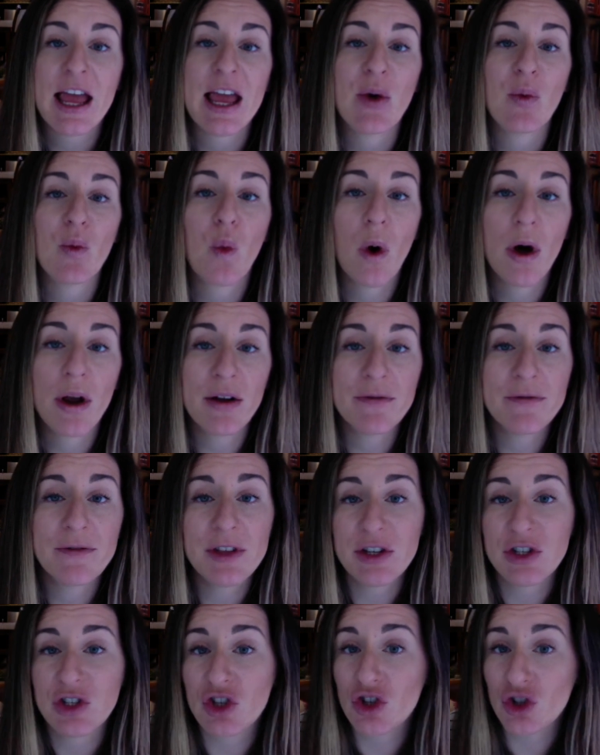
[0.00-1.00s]
one of
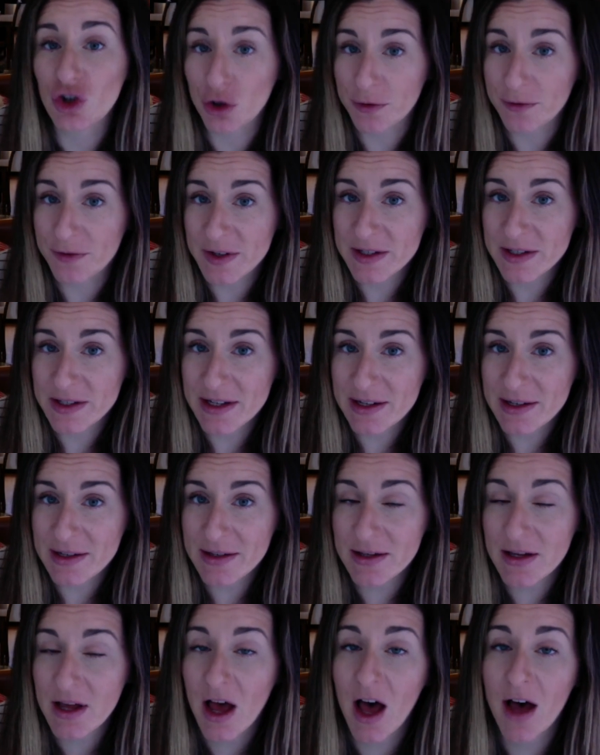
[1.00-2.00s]
the
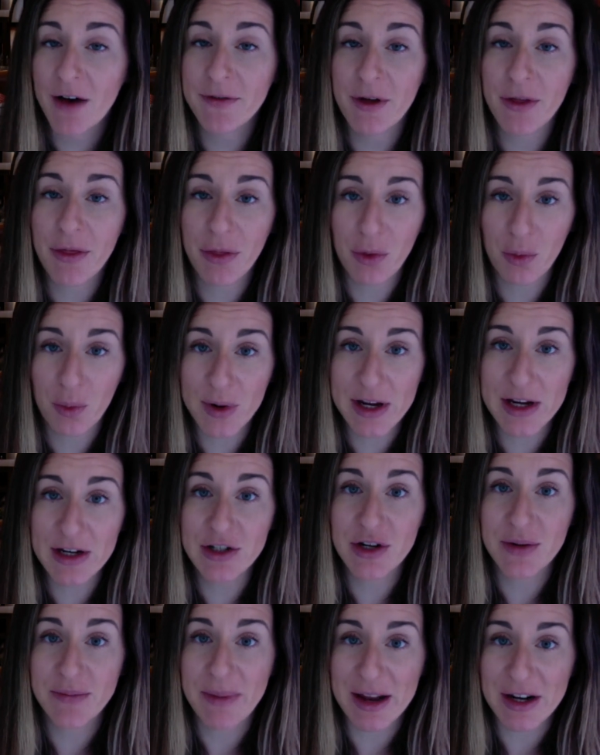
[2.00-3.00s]
surfaces of a
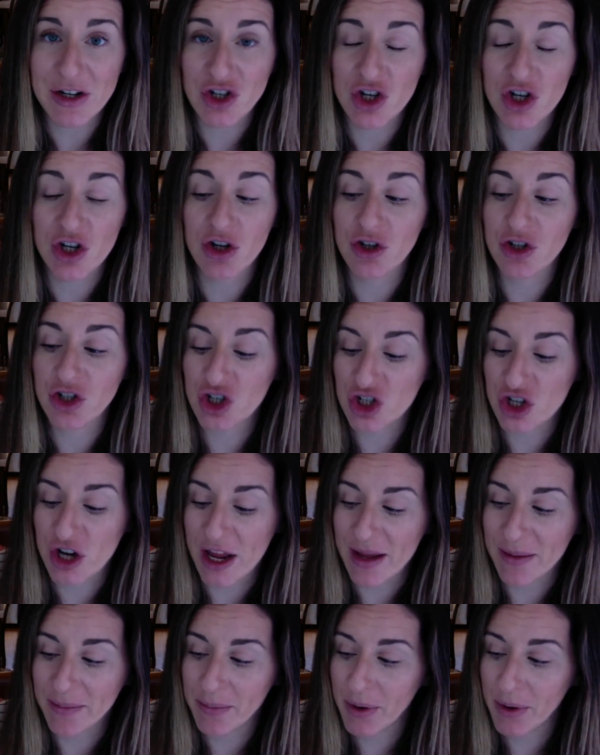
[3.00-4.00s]
3-dimensional shape.